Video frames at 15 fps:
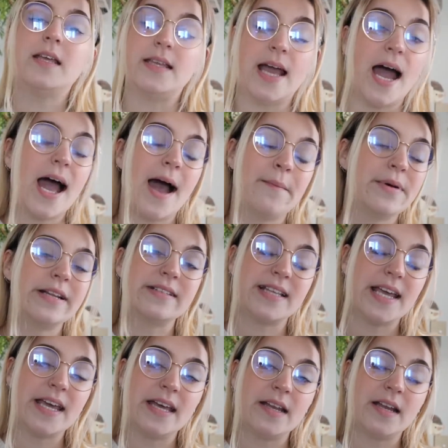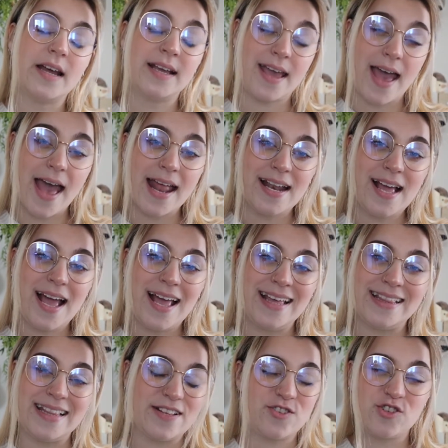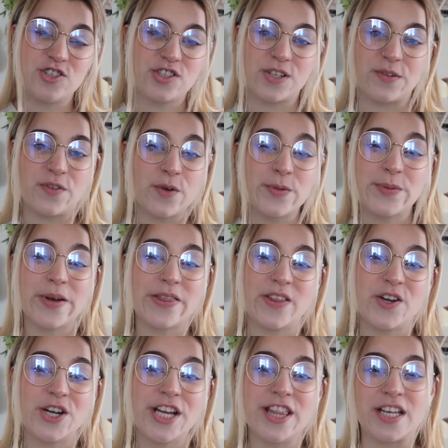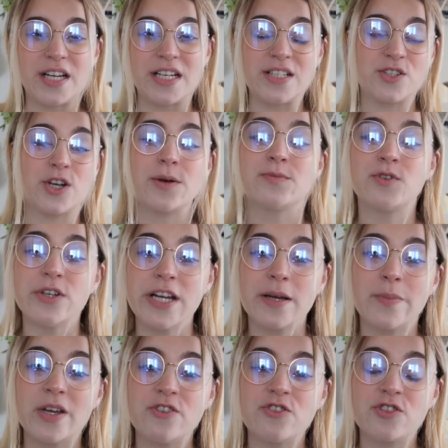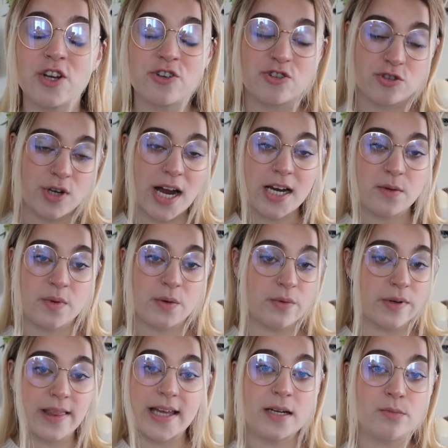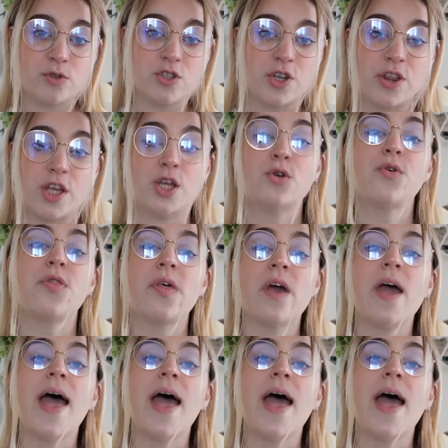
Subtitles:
Yeah, I'm gonna say it again. This is just confirming my theory that Instagram Zodiac pages are just trying to be relatable to the youth,